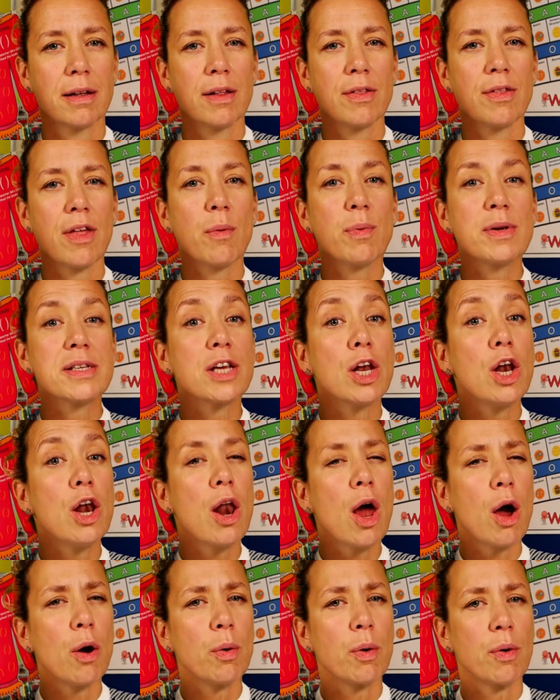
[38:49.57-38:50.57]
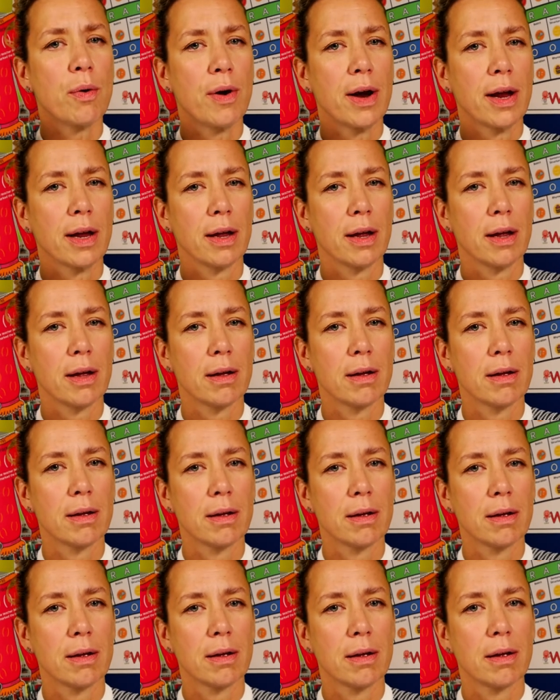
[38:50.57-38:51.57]
there was a lowering
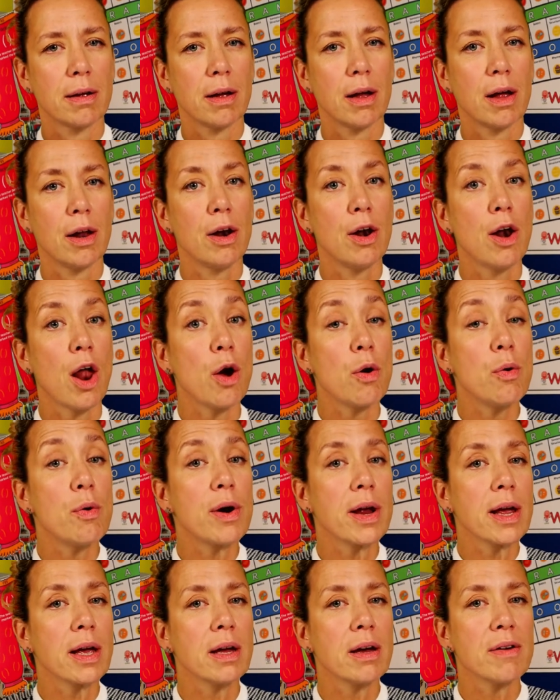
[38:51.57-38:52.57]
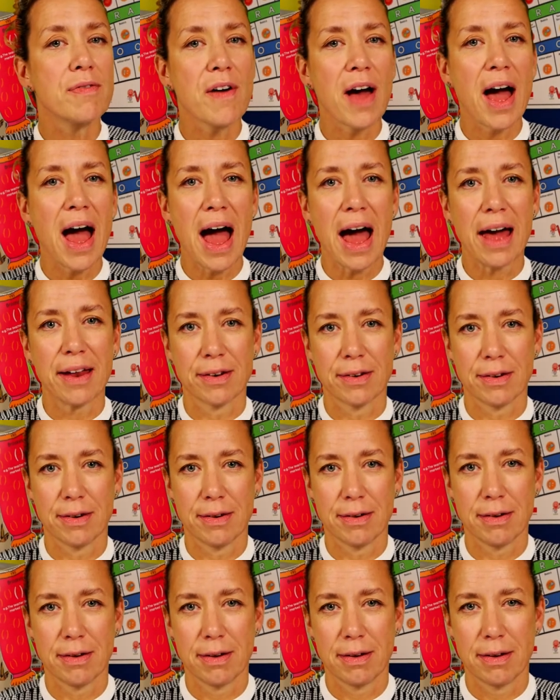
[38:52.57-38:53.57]
of a hand.
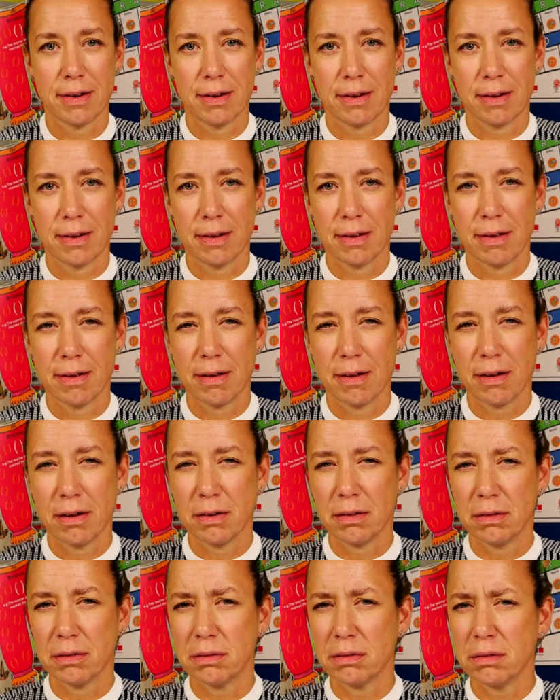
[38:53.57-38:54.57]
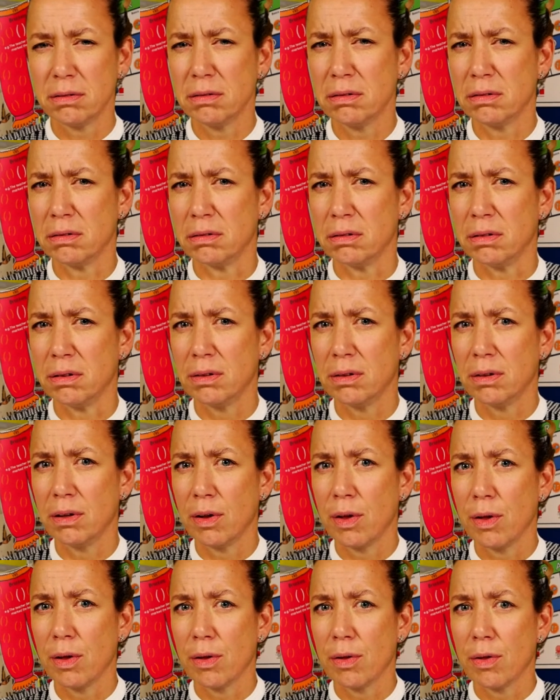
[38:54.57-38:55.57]
Ooh.
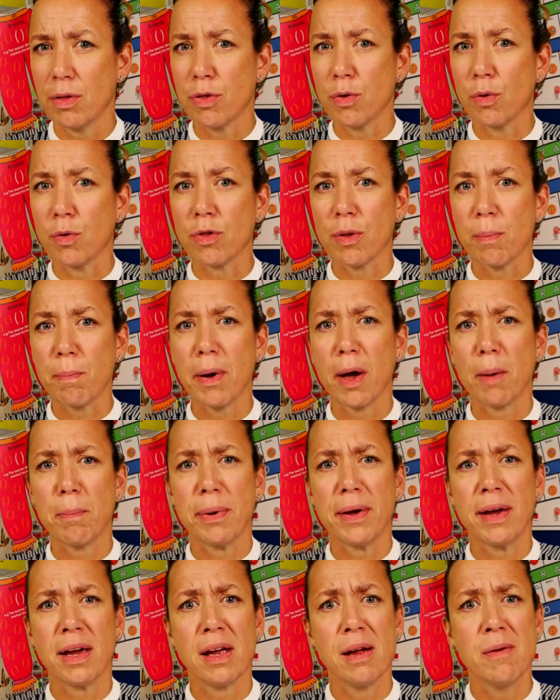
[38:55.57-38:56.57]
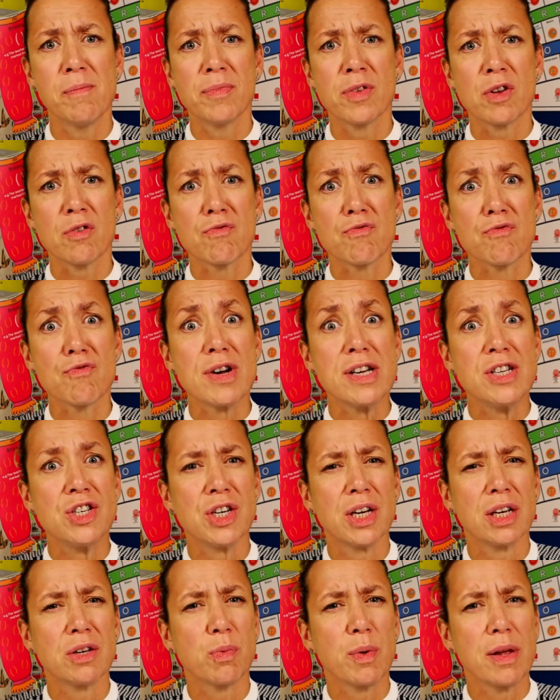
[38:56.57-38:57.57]
Thought the puppy,
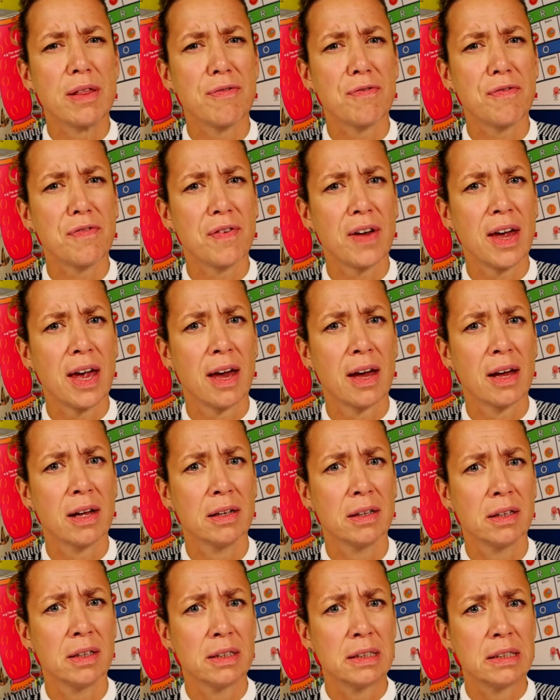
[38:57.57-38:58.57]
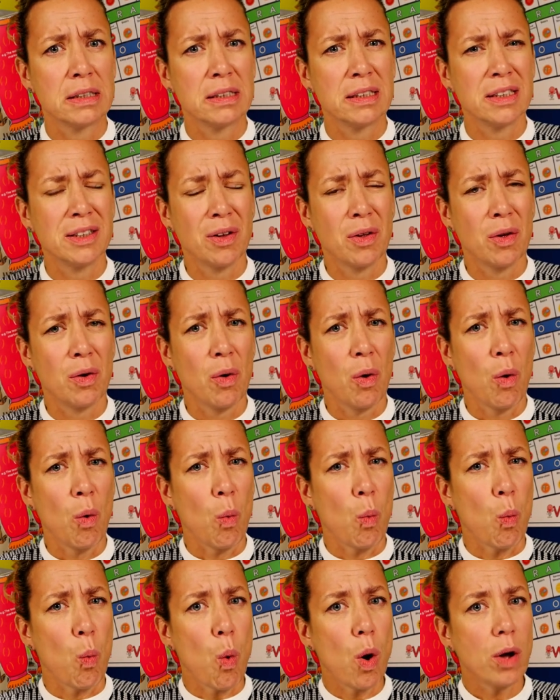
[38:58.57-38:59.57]
rigid with fear.
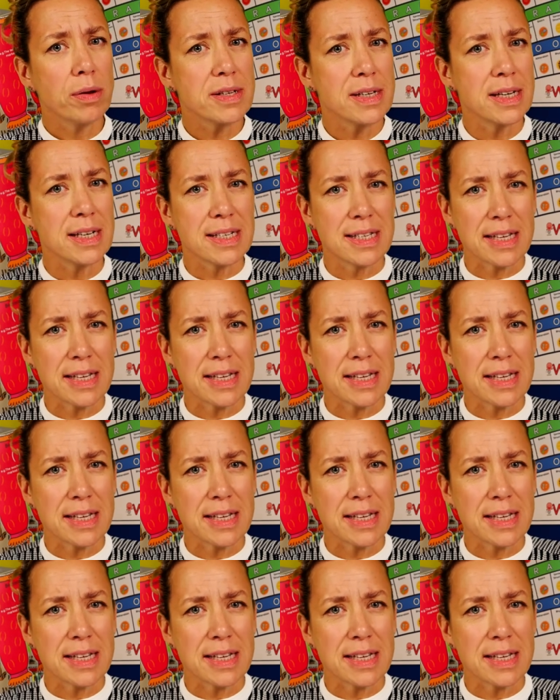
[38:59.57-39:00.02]
What is